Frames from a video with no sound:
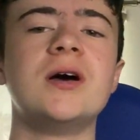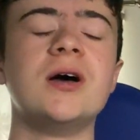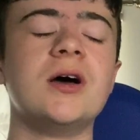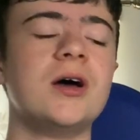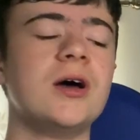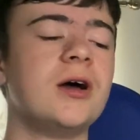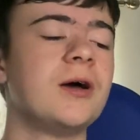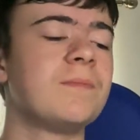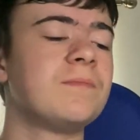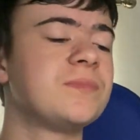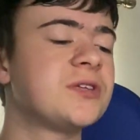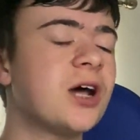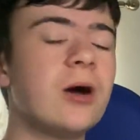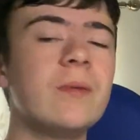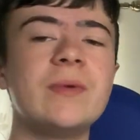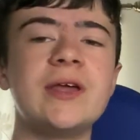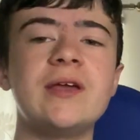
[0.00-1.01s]
Uh,
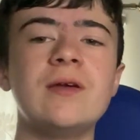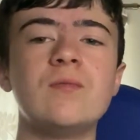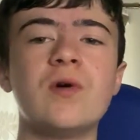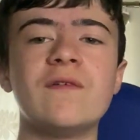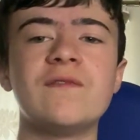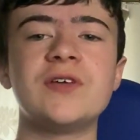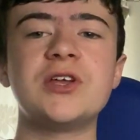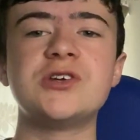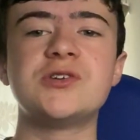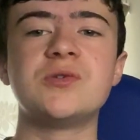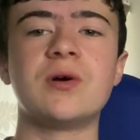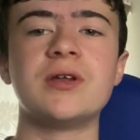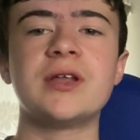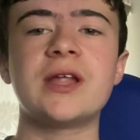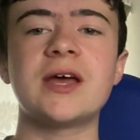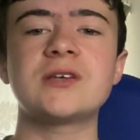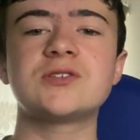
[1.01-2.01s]
tell me what videos you
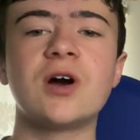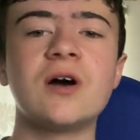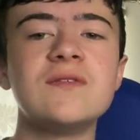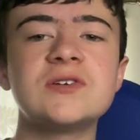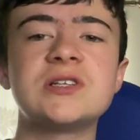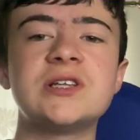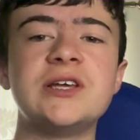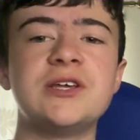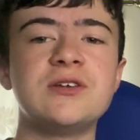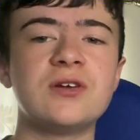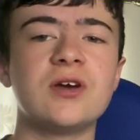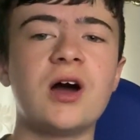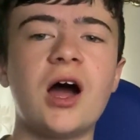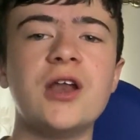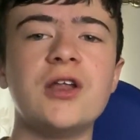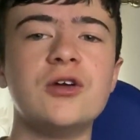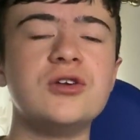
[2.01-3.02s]
want next. Obviously,
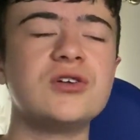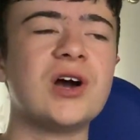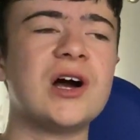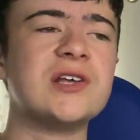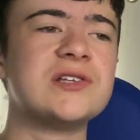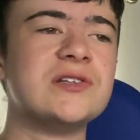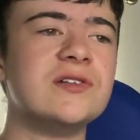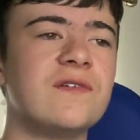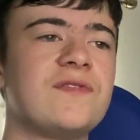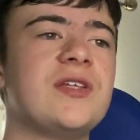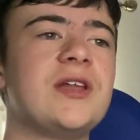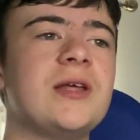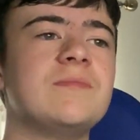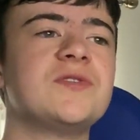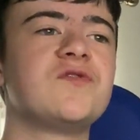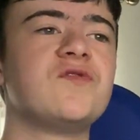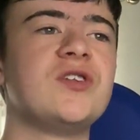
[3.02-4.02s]
I know you guys love the
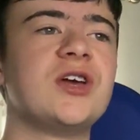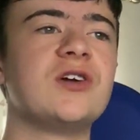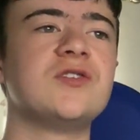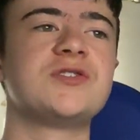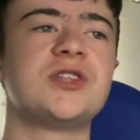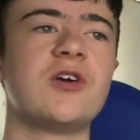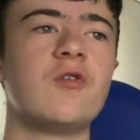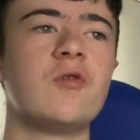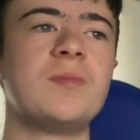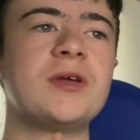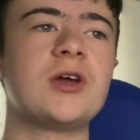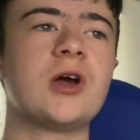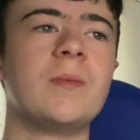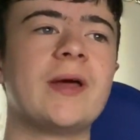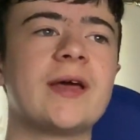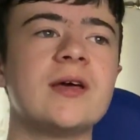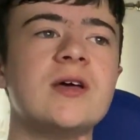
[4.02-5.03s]
limbs videos, they will be
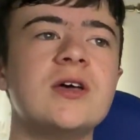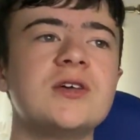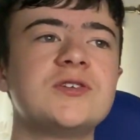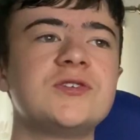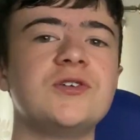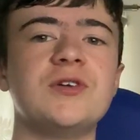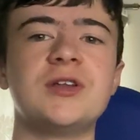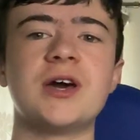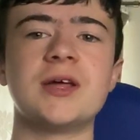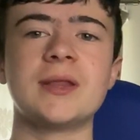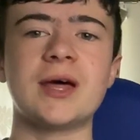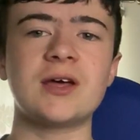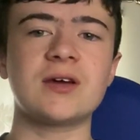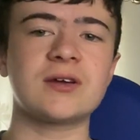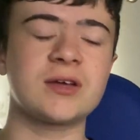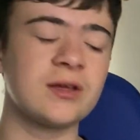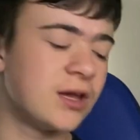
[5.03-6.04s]
coming soon, and
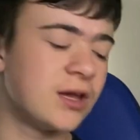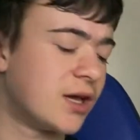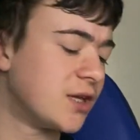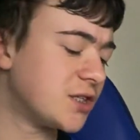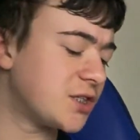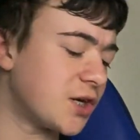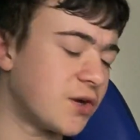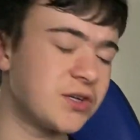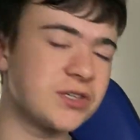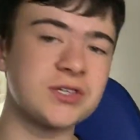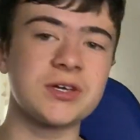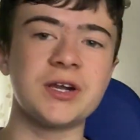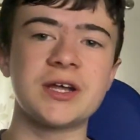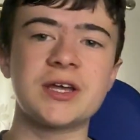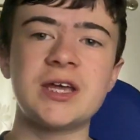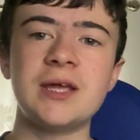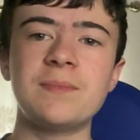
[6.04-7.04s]
that series is
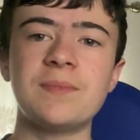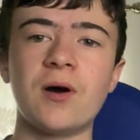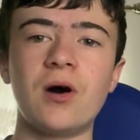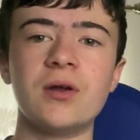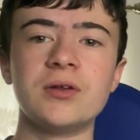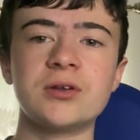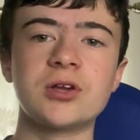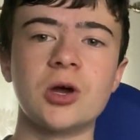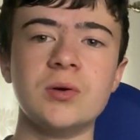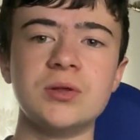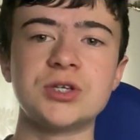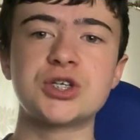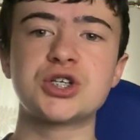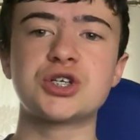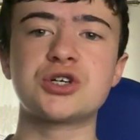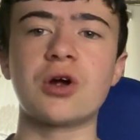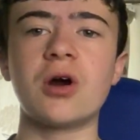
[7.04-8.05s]
going to keep on going
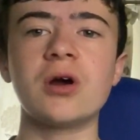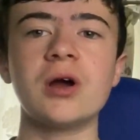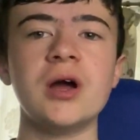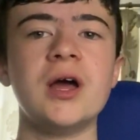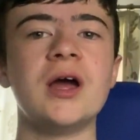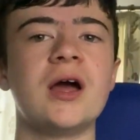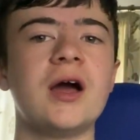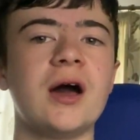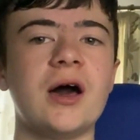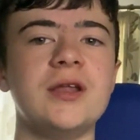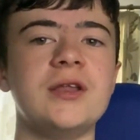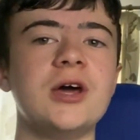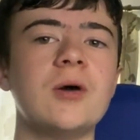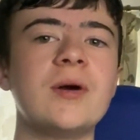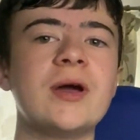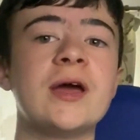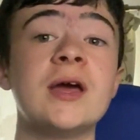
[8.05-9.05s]
strong, I
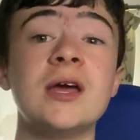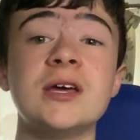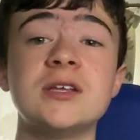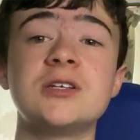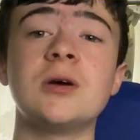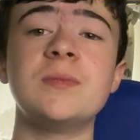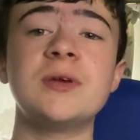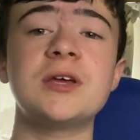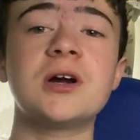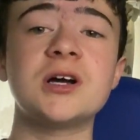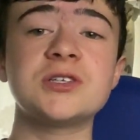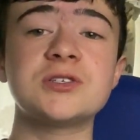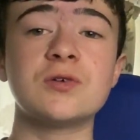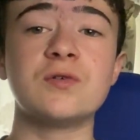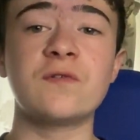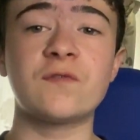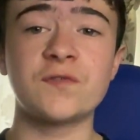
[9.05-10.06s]
know it. Tell me, you guys,
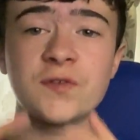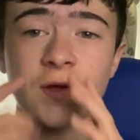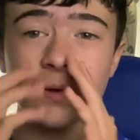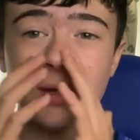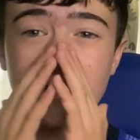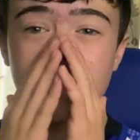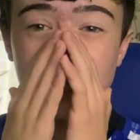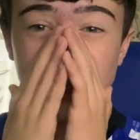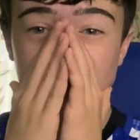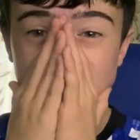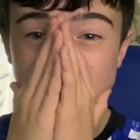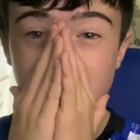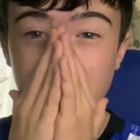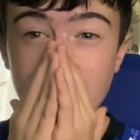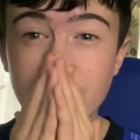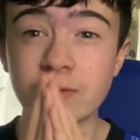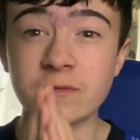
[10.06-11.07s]
also if you want a few
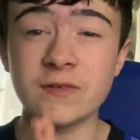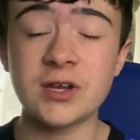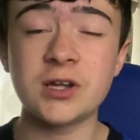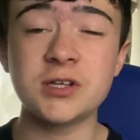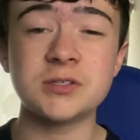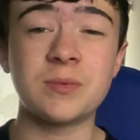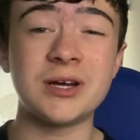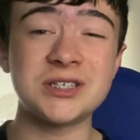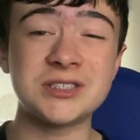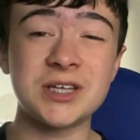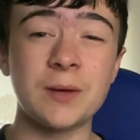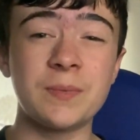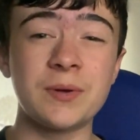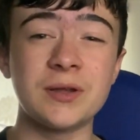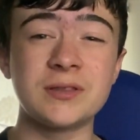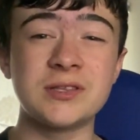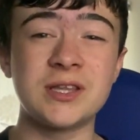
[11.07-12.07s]
gaming videos, might set up
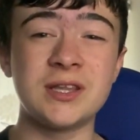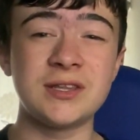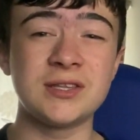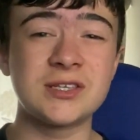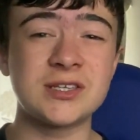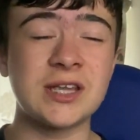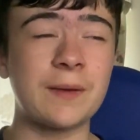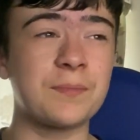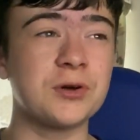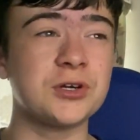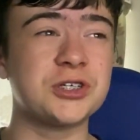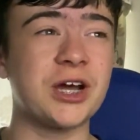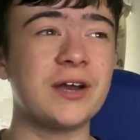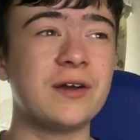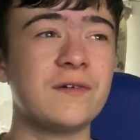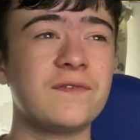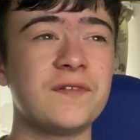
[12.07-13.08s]
a separate
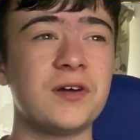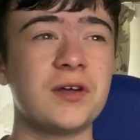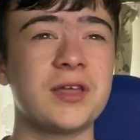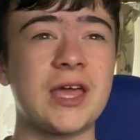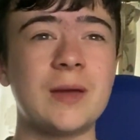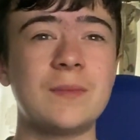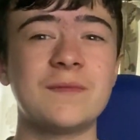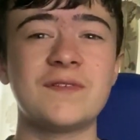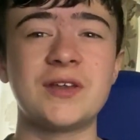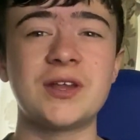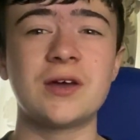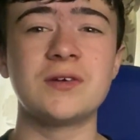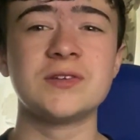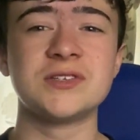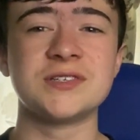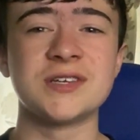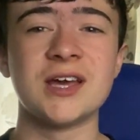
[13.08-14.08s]
channel for gaming
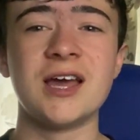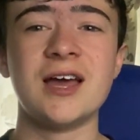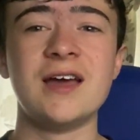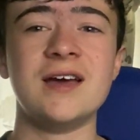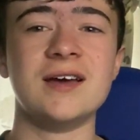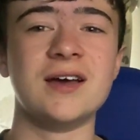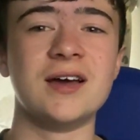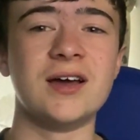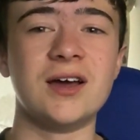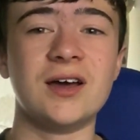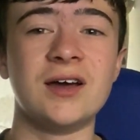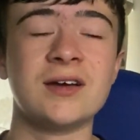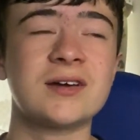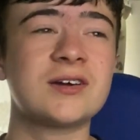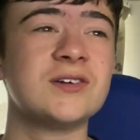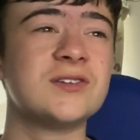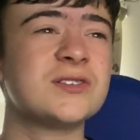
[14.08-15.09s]
videos,
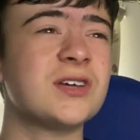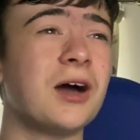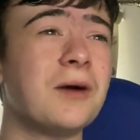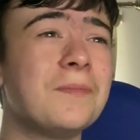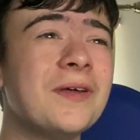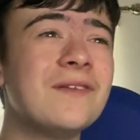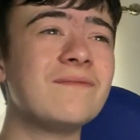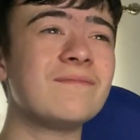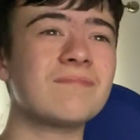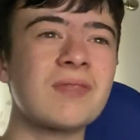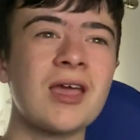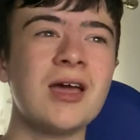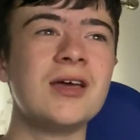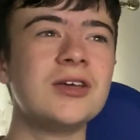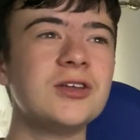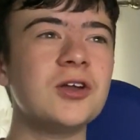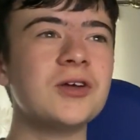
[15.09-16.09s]
because uh, I've been,
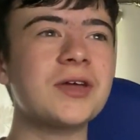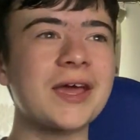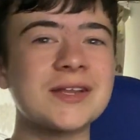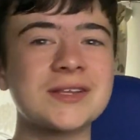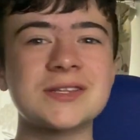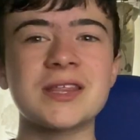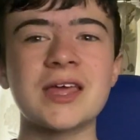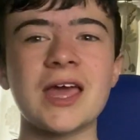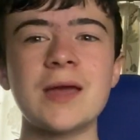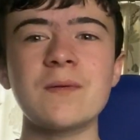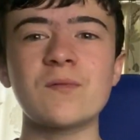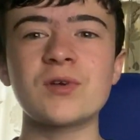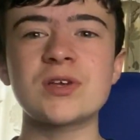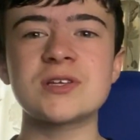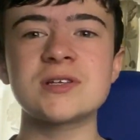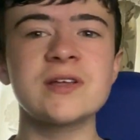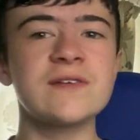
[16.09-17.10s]
you know, getting to the gaming
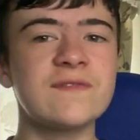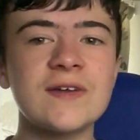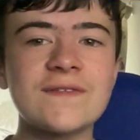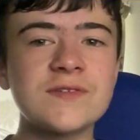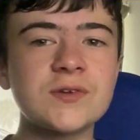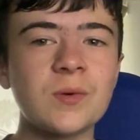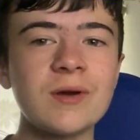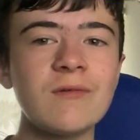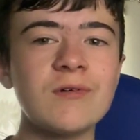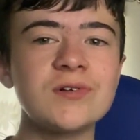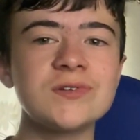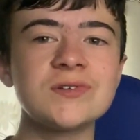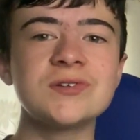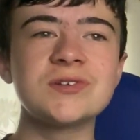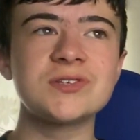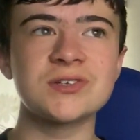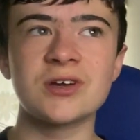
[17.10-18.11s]
recently. FIFA
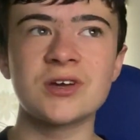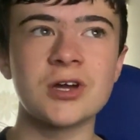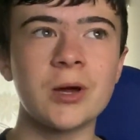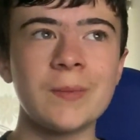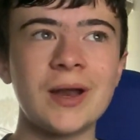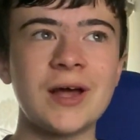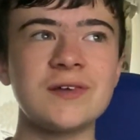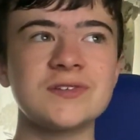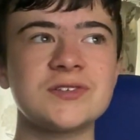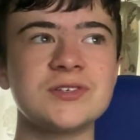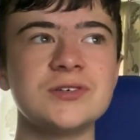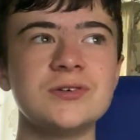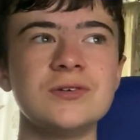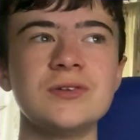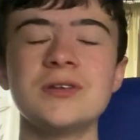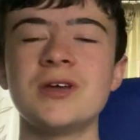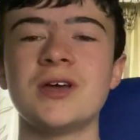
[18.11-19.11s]
twenty-one's coming out
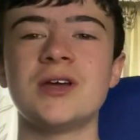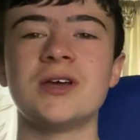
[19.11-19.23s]
soon.